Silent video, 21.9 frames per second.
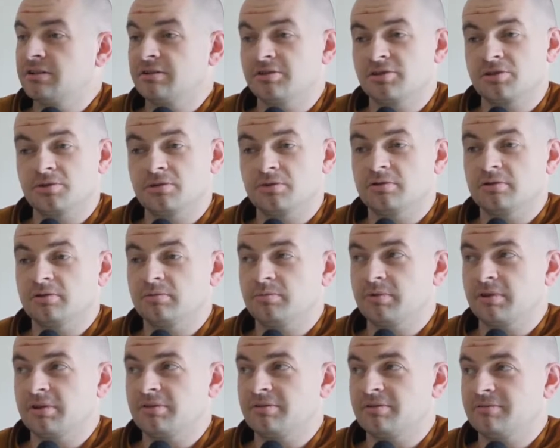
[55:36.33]
Sure,
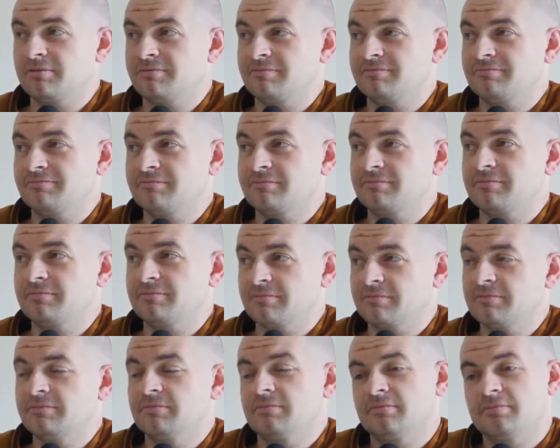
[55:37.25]
but not the
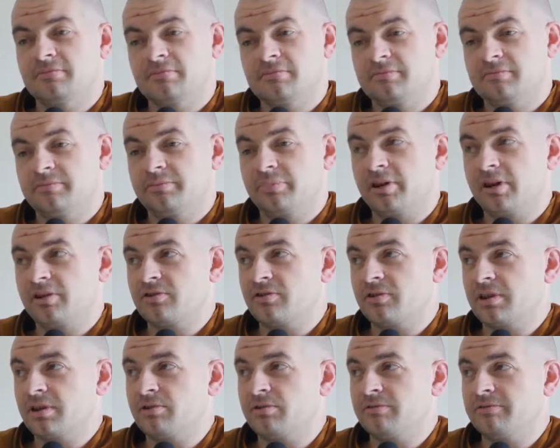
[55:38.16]
monastic.
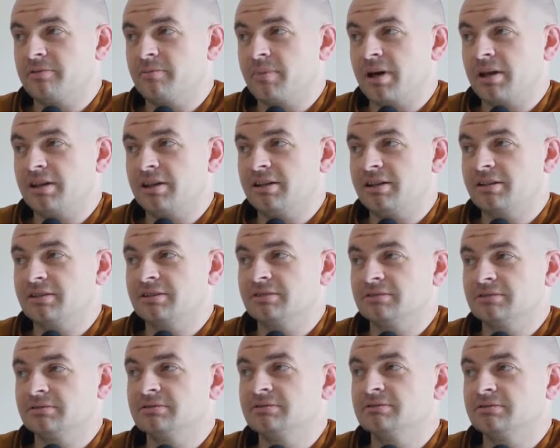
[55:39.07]
Pressuring you for money.
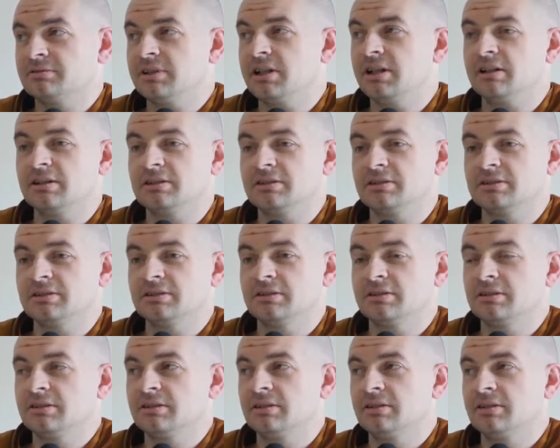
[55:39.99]
Yeah.
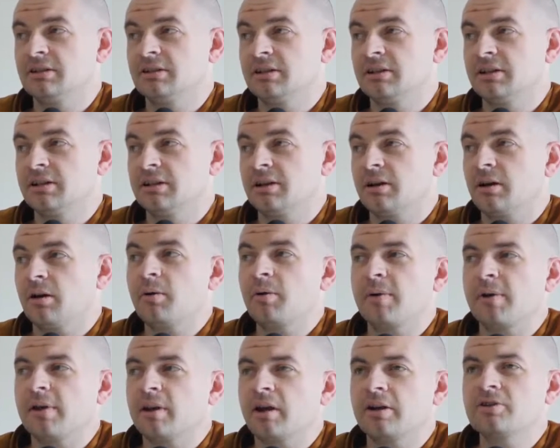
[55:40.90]

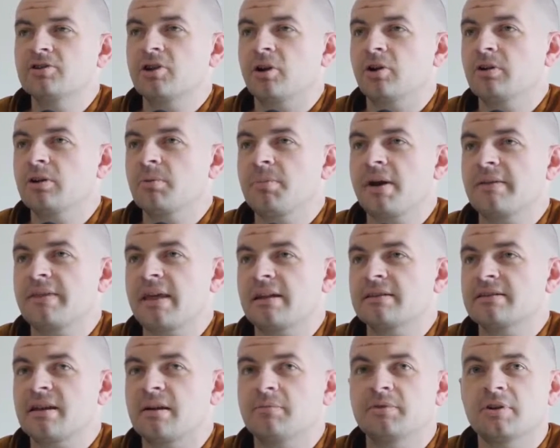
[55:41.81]
Oh, and I joke about
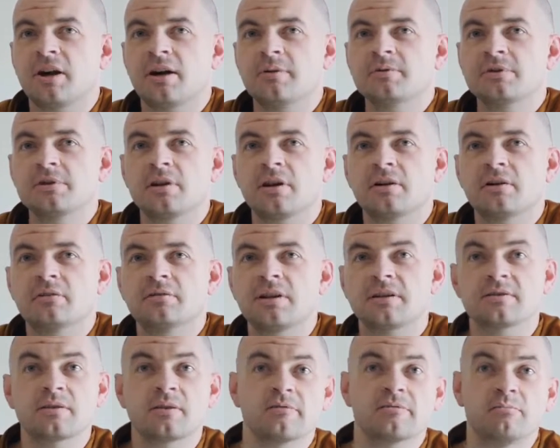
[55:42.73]
that sometimes. You know,
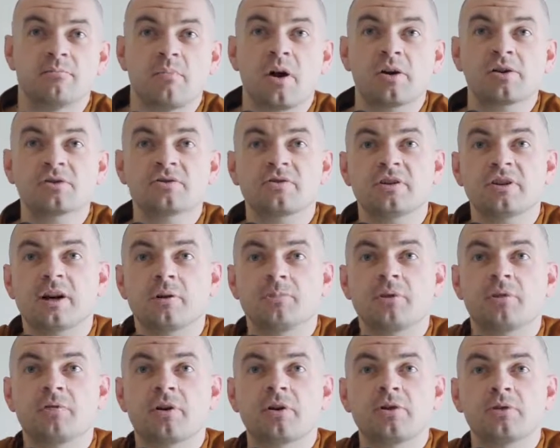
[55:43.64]
there's a monastery up
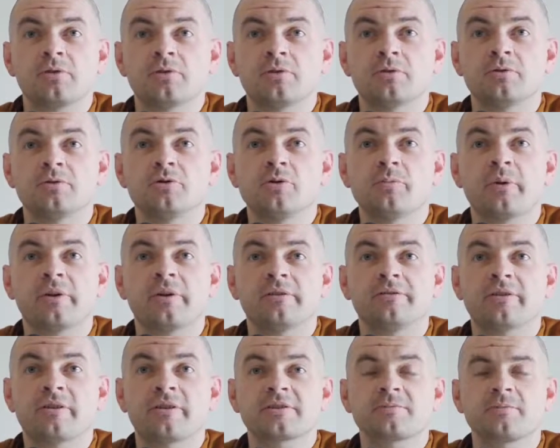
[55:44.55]
the road called Newbury
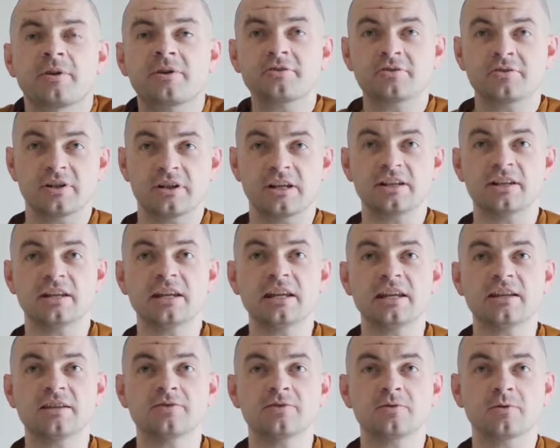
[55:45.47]
Forest Monastery. It
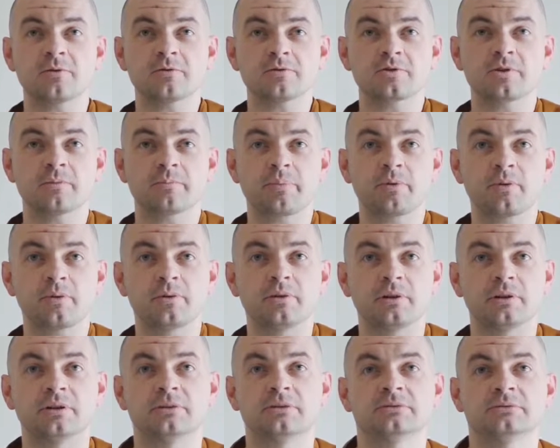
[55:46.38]
needs your support.